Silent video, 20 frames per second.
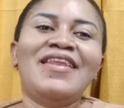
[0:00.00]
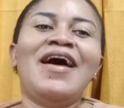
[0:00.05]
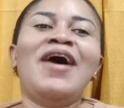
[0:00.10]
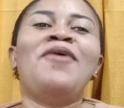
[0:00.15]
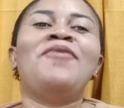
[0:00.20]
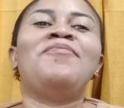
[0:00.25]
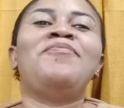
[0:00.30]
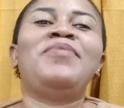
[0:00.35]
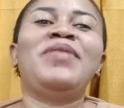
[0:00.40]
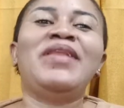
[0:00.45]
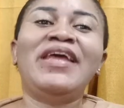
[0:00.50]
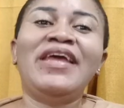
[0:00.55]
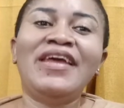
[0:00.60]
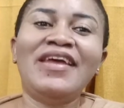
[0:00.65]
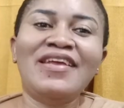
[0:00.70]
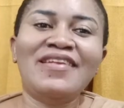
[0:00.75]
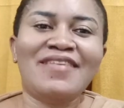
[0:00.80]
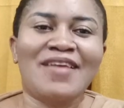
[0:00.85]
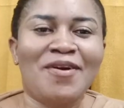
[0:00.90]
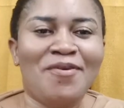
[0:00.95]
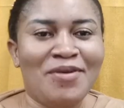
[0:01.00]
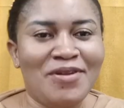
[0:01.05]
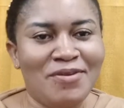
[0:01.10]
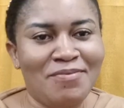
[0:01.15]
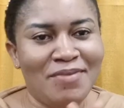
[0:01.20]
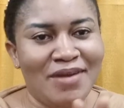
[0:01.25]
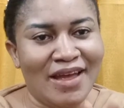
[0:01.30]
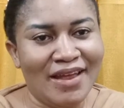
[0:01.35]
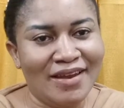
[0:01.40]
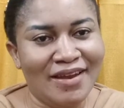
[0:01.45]
Now please, I
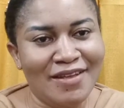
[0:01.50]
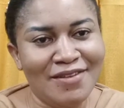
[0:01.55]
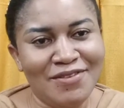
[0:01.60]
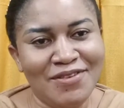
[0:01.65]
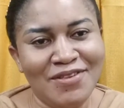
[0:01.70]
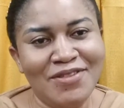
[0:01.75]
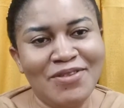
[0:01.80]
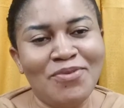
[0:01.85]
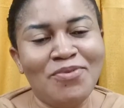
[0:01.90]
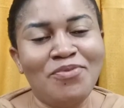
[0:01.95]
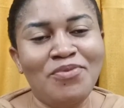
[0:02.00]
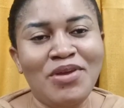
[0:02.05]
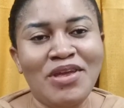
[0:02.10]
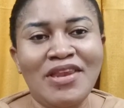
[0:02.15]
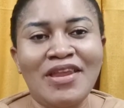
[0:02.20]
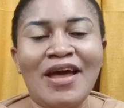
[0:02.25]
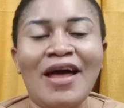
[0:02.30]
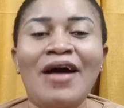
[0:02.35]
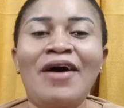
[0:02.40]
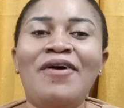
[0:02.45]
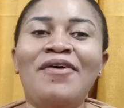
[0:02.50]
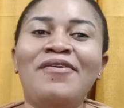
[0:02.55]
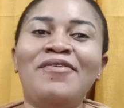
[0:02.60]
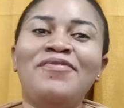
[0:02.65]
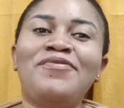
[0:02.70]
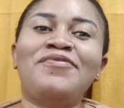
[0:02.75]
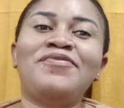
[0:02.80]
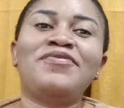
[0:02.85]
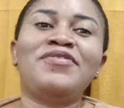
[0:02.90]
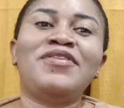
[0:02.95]
want to be announcing the winner
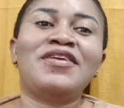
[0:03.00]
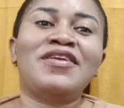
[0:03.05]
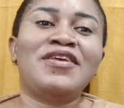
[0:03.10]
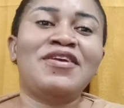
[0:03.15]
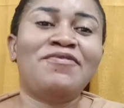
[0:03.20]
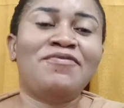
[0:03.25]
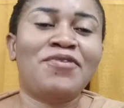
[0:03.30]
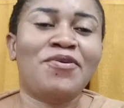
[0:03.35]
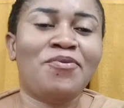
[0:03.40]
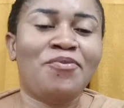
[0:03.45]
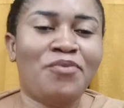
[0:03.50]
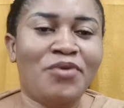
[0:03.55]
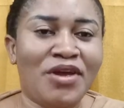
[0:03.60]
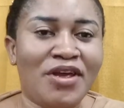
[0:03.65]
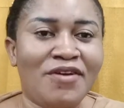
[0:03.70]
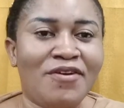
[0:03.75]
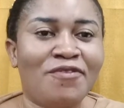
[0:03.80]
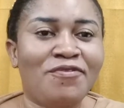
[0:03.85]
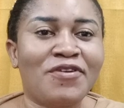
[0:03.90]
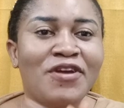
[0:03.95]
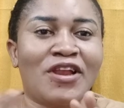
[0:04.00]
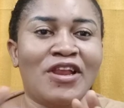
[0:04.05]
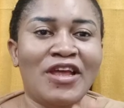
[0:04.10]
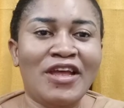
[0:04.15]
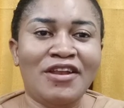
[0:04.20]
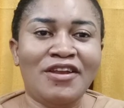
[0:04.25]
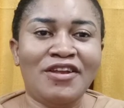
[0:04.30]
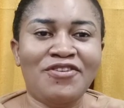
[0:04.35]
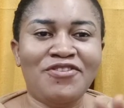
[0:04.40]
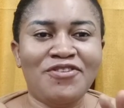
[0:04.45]
of the giveaway of
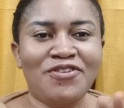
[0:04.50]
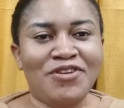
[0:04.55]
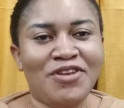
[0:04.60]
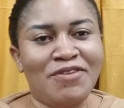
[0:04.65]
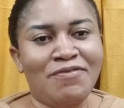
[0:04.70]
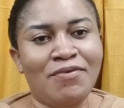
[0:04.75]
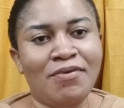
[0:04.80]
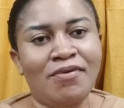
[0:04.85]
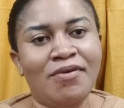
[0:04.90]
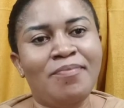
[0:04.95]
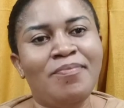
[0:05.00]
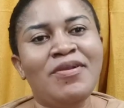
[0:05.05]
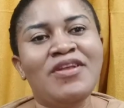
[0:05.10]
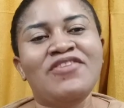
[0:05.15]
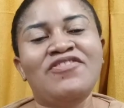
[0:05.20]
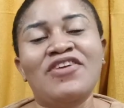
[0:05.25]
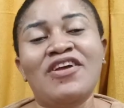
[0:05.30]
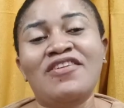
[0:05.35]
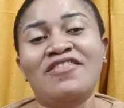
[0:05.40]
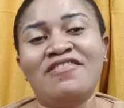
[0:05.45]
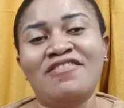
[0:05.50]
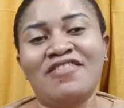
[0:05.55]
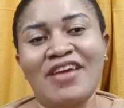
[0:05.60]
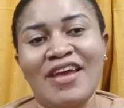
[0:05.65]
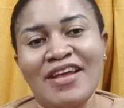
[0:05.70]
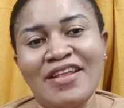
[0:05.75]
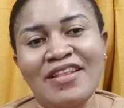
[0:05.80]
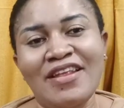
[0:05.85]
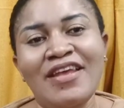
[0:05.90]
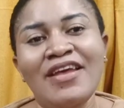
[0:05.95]
Clear Nature giveaway. Please just
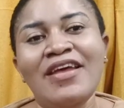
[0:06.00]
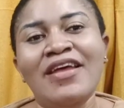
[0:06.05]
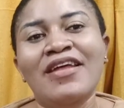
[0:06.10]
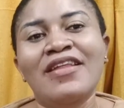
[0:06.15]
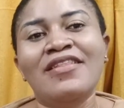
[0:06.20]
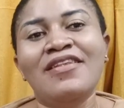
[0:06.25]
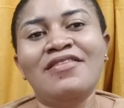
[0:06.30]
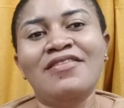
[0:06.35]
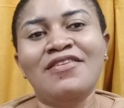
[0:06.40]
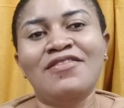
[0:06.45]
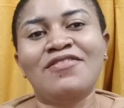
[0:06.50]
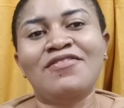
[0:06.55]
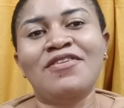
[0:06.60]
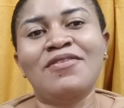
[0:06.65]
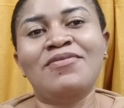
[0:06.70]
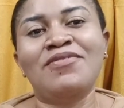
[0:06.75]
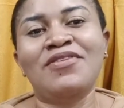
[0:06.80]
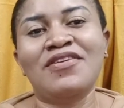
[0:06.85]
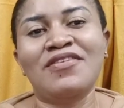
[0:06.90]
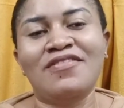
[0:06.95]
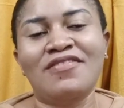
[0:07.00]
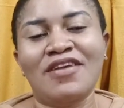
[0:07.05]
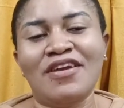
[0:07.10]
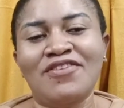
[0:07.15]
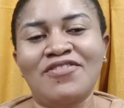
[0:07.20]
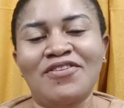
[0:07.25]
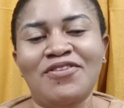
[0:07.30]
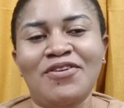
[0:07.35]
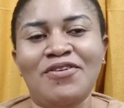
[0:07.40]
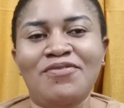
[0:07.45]
check the description
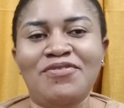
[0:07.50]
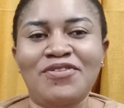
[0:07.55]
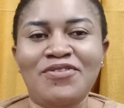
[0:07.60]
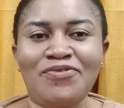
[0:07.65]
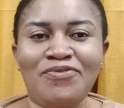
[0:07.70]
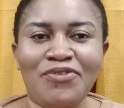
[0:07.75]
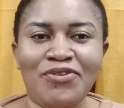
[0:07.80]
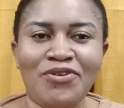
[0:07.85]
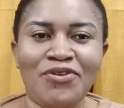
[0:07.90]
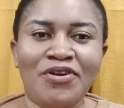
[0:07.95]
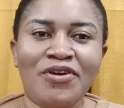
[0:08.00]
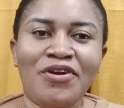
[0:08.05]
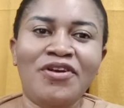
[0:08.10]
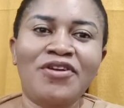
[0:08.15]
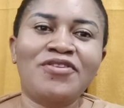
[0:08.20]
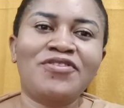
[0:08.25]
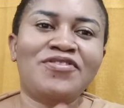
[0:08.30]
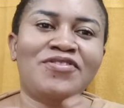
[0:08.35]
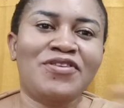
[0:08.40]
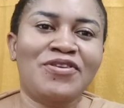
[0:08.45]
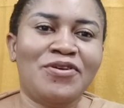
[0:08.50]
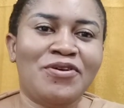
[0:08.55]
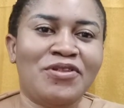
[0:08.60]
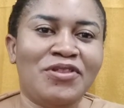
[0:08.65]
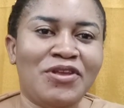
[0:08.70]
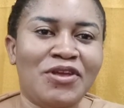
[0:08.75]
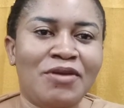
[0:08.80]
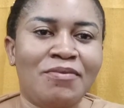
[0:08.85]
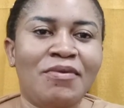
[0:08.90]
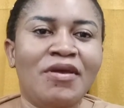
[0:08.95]
section of this video. You're going to see
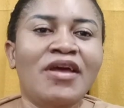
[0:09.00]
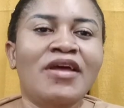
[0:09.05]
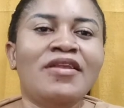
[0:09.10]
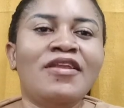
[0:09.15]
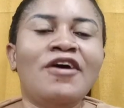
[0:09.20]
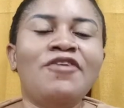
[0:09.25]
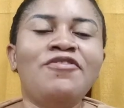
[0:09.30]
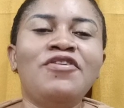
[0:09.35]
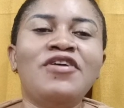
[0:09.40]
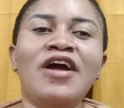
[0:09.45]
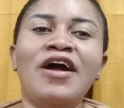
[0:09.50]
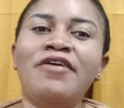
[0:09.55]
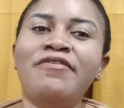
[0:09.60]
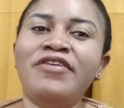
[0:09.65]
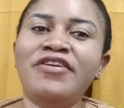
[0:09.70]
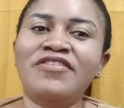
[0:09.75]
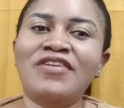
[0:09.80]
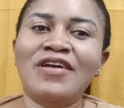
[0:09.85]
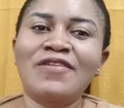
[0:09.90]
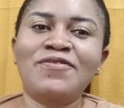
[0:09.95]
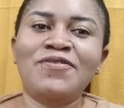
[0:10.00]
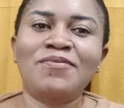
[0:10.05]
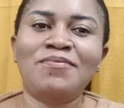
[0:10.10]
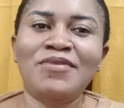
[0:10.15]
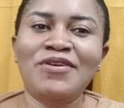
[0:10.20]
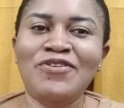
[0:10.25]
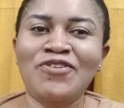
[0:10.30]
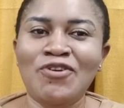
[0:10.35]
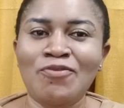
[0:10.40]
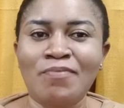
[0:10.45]
your name. Now you can reach out to
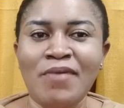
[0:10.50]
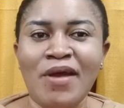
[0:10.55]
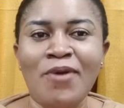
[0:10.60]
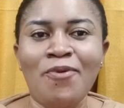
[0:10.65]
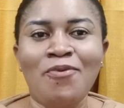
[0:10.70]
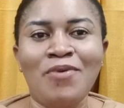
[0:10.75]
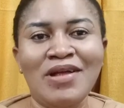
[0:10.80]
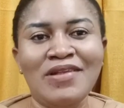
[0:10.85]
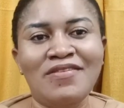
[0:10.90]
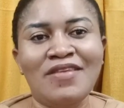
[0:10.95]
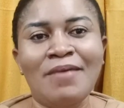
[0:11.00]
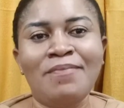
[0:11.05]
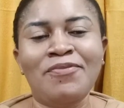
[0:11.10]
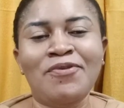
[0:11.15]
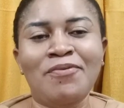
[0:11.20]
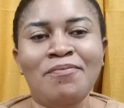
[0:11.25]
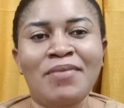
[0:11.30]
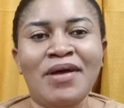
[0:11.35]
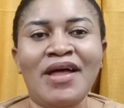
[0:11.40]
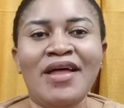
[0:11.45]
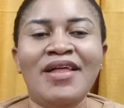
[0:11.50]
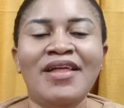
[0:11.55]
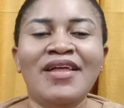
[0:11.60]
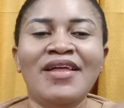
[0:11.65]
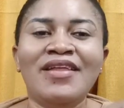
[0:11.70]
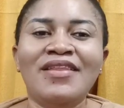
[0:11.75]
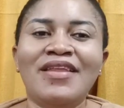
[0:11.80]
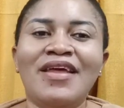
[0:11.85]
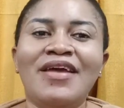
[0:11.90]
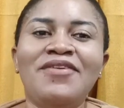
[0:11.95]
me through my WhatsApp number
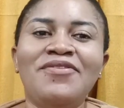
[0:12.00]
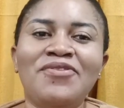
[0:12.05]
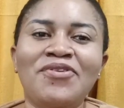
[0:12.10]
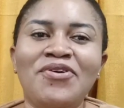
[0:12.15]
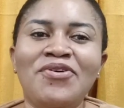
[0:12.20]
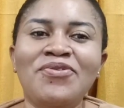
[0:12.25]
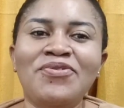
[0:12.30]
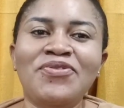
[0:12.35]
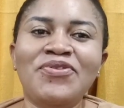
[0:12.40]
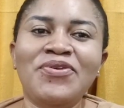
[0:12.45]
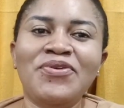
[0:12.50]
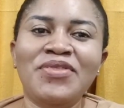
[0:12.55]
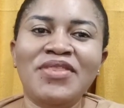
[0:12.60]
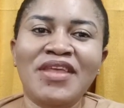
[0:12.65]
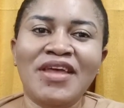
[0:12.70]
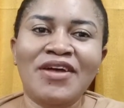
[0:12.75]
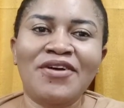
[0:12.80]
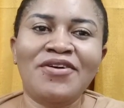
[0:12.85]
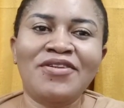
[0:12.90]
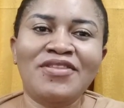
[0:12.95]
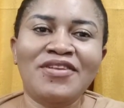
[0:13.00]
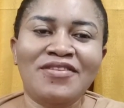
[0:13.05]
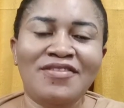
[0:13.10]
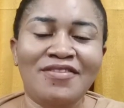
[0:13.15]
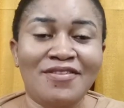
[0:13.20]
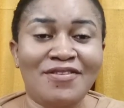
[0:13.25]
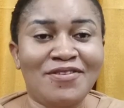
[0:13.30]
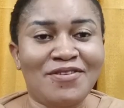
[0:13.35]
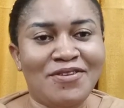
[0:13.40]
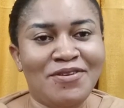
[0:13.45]
that is also there on the
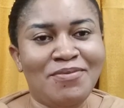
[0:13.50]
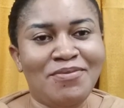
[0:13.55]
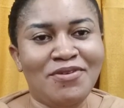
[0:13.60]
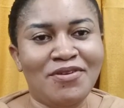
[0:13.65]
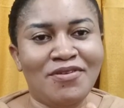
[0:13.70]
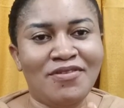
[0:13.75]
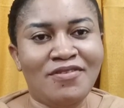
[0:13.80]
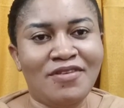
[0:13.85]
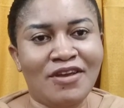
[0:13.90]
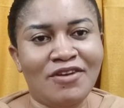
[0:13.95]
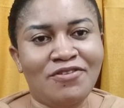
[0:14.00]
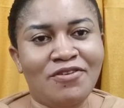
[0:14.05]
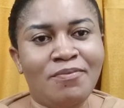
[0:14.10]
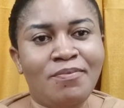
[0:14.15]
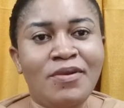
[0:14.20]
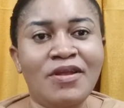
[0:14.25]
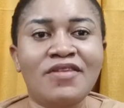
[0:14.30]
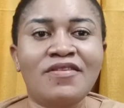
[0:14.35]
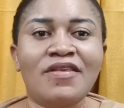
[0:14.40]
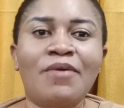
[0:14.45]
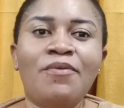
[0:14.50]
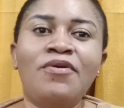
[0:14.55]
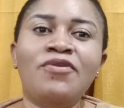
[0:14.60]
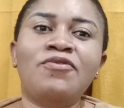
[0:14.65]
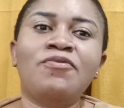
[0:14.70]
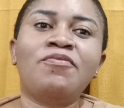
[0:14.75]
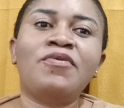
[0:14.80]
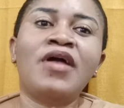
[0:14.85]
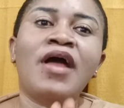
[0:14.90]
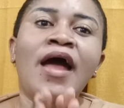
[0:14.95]
description section. Please, I
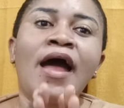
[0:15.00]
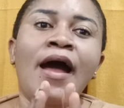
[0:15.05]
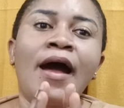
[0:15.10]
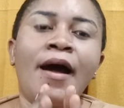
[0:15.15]
want to